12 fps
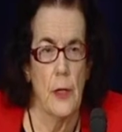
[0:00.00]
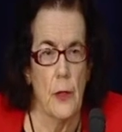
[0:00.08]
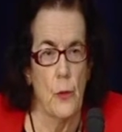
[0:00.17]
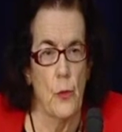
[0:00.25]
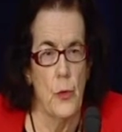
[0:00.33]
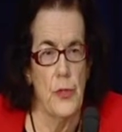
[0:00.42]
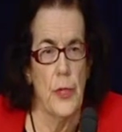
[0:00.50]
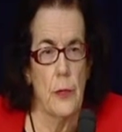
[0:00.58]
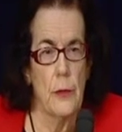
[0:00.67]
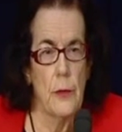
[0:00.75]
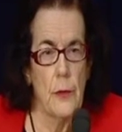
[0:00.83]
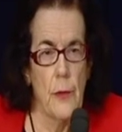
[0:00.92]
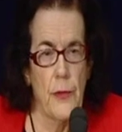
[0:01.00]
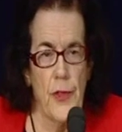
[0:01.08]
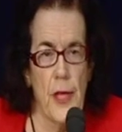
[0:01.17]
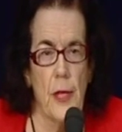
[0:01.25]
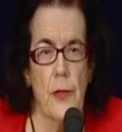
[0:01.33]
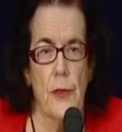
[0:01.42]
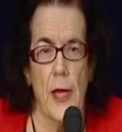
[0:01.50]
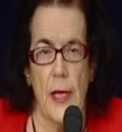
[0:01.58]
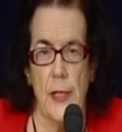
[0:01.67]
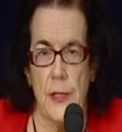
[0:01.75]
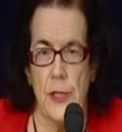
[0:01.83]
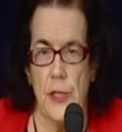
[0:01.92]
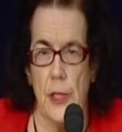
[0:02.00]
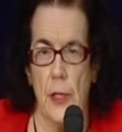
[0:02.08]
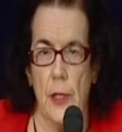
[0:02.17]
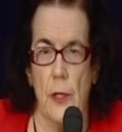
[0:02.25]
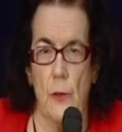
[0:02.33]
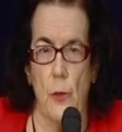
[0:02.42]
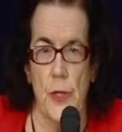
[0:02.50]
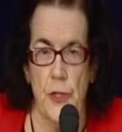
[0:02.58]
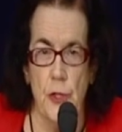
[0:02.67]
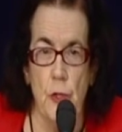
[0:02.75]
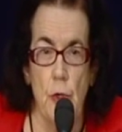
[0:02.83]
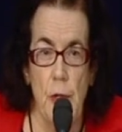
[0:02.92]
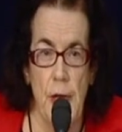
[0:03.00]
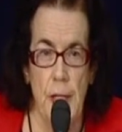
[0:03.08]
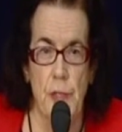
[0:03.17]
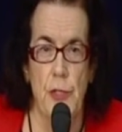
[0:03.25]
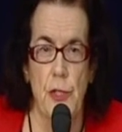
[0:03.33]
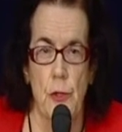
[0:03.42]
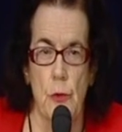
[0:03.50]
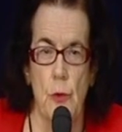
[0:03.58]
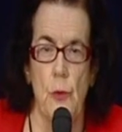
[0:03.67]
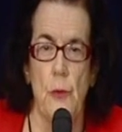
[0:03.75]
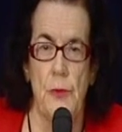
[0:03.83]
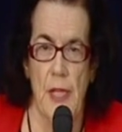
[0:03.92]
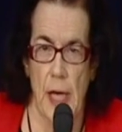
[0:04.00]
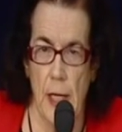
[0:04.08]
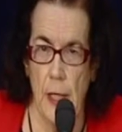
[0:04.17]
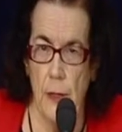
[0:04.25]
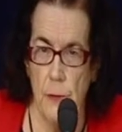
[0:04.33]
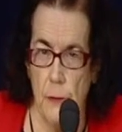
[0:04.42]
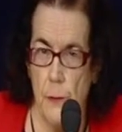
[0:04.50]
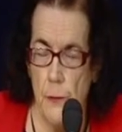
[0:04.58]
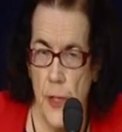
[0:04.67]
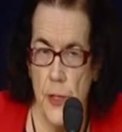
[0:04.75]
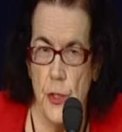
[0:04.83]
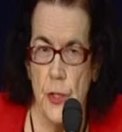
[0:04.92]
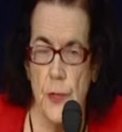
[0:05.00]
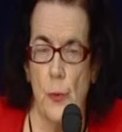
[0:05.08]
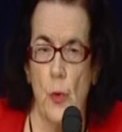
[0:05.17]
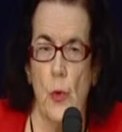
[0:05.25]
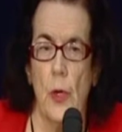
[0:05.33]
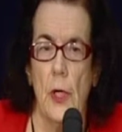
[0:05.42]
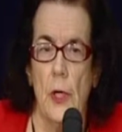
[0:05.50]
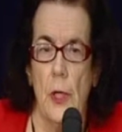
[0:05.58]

would think that we do need to target measures more